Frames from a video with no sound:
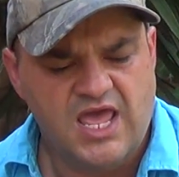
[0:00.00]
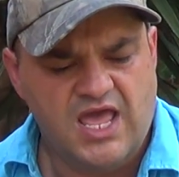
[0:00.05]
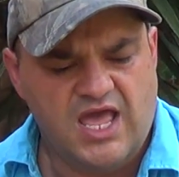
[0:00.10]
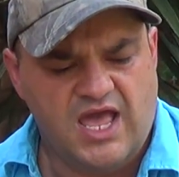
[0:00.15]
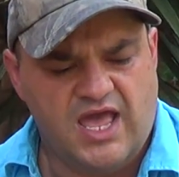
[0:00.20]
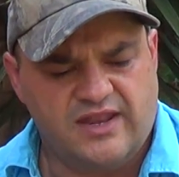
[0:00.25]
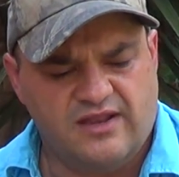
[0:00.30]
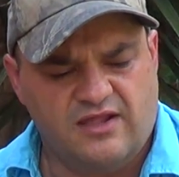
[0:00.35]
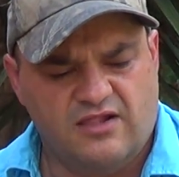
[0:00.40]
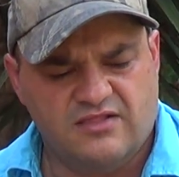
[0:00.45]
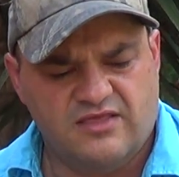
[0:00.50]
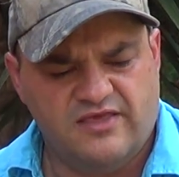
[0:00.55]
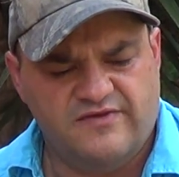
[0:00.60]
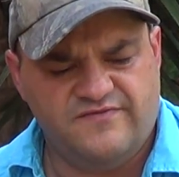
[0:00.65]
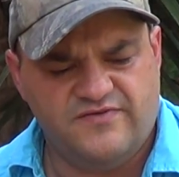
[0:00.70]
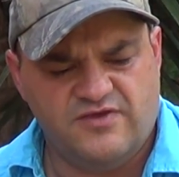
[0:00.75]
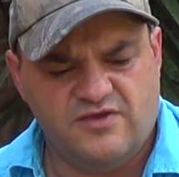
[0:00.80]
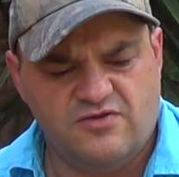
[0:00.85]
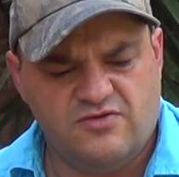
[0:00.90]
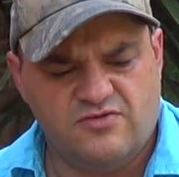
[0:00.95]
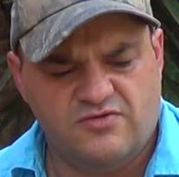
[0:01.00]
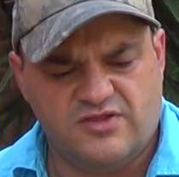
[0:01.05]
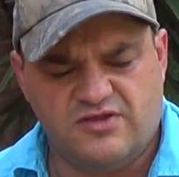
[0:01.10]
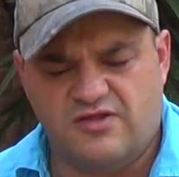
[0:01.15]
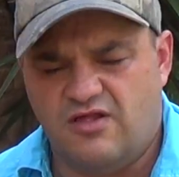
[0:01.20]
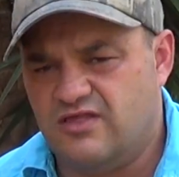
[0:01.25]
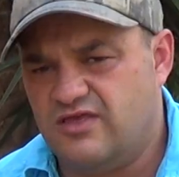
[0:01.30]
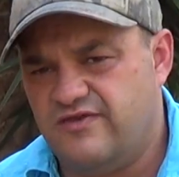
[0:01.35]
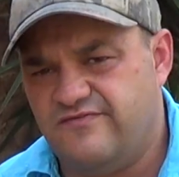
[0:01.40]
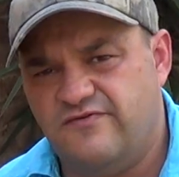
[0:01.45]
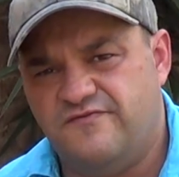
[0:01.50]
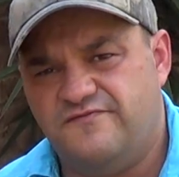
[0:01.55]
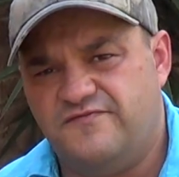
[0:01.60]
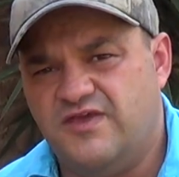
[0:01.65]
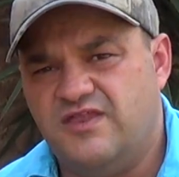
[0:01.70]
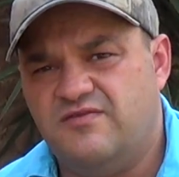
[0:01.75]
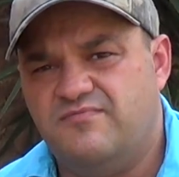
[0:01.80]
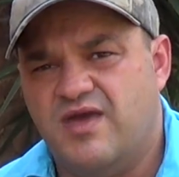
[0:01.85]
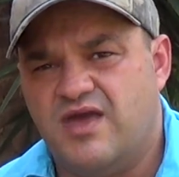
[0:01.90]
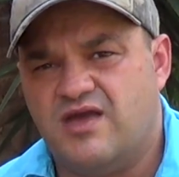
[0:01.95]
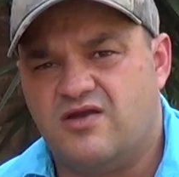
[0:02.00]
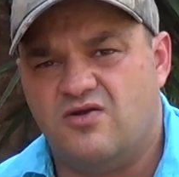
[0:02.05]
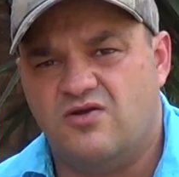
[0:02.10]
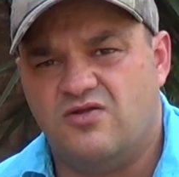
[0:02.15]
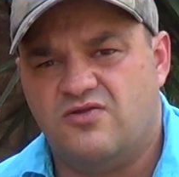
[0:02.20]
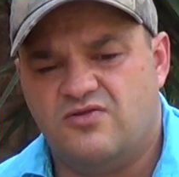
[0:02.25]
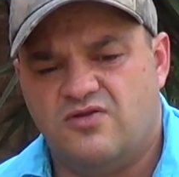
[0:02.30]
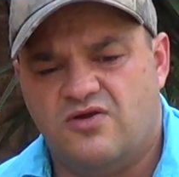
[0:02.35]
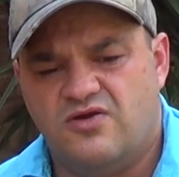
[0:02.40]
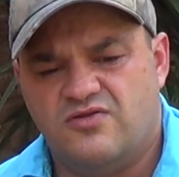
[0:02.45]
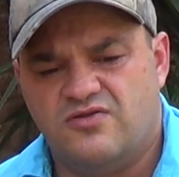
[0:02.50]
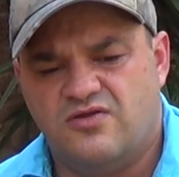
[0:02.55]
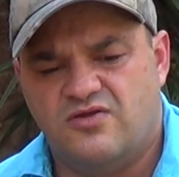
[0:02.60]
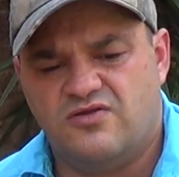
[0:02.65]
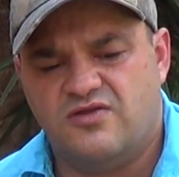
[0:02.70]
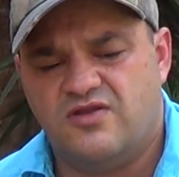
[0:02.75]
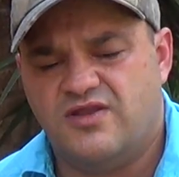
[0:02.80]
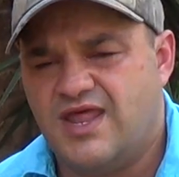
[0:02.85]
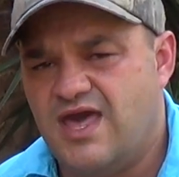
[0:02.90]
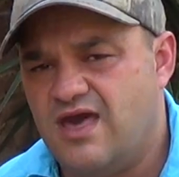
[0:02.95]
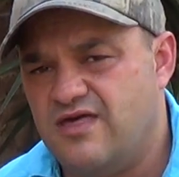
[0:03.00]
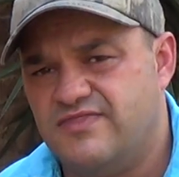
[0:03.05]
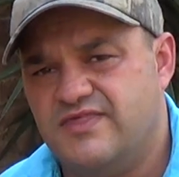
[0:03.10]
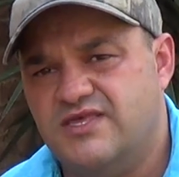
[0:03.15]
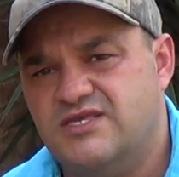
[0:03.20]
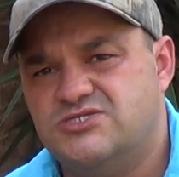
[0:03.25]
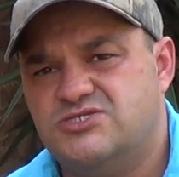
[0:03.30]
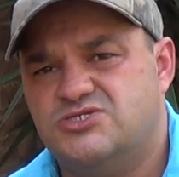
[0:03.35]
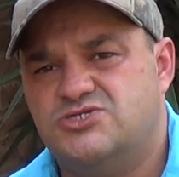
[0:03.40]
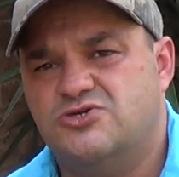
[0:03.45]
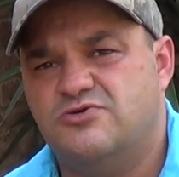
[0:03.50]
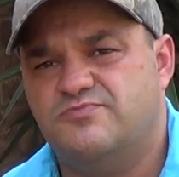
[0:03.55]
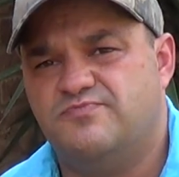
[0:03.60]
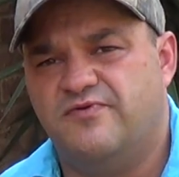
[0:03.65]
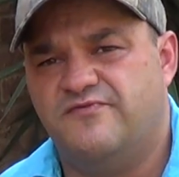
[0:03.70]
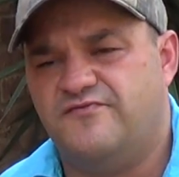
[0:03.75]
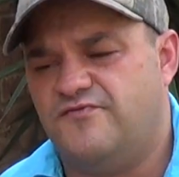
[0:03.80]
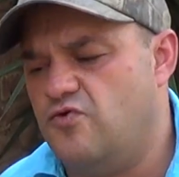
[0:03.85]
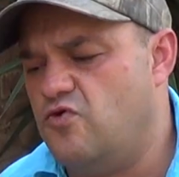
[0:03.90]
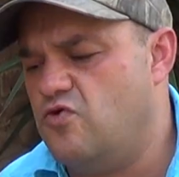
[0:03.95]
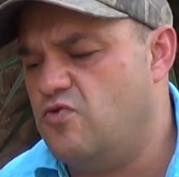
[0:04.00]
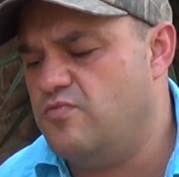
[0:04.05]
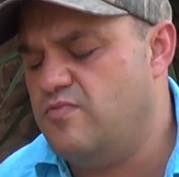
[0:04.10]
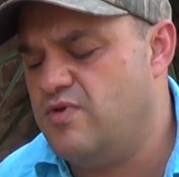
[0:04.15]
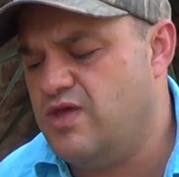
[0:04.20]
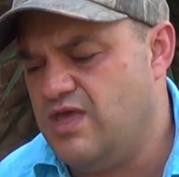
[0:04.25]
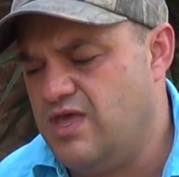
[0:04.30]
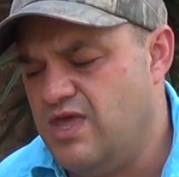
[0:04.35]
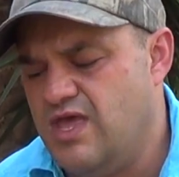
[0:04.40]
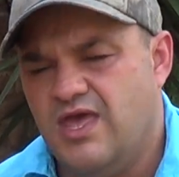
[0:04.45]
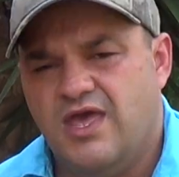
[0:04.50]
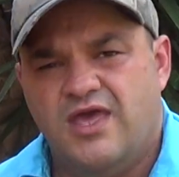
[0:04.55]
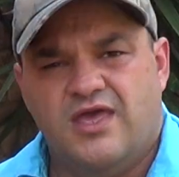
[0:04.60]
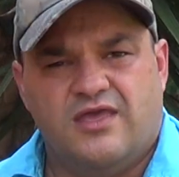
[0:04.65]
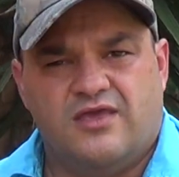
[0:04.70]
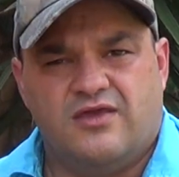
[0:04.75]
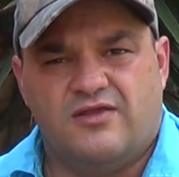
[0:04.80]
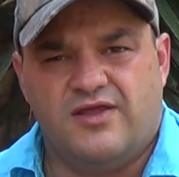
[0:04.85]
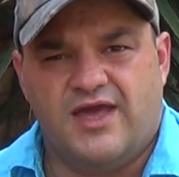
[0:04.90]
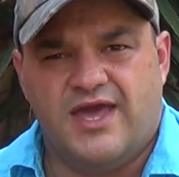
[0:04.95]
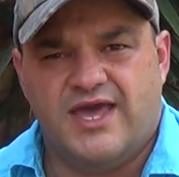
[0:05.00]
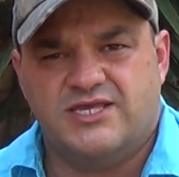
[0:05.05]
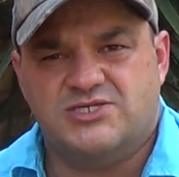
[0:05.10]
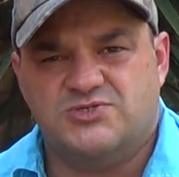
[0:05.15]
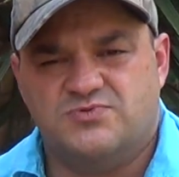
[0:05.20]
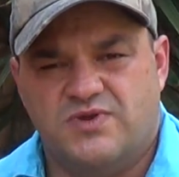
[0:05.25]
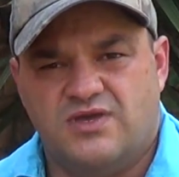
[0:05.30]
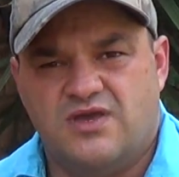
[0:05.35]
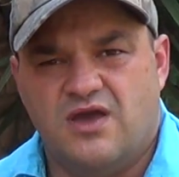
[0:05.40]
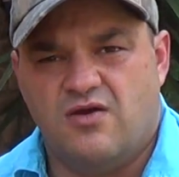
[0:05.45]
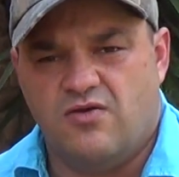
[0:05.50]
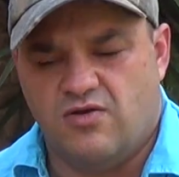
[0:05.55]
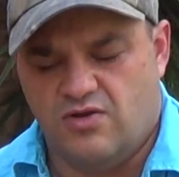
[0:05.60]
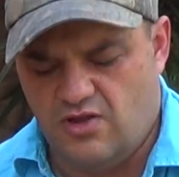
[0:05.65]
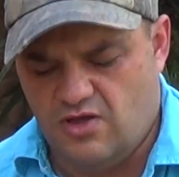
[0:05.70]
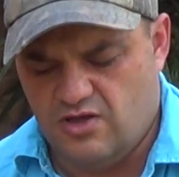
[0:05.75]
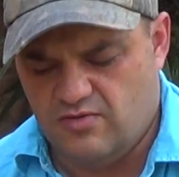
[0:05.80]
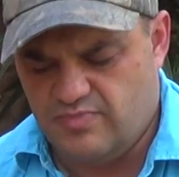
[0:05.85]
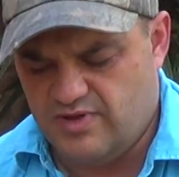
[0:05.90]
and I'll give you feedback on how these two perform, as we go along.